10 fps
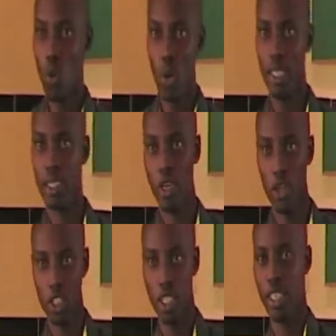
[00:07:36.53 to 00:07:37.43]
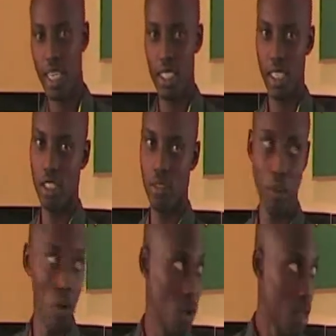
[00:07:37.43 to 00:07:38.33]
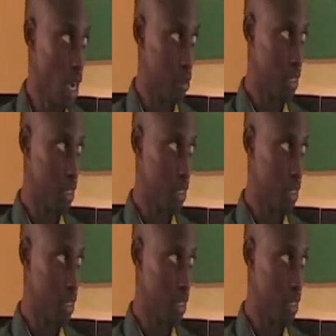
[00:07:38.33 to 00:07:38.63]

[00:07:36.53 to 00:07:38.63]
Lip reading: when it launched in 1994, I'm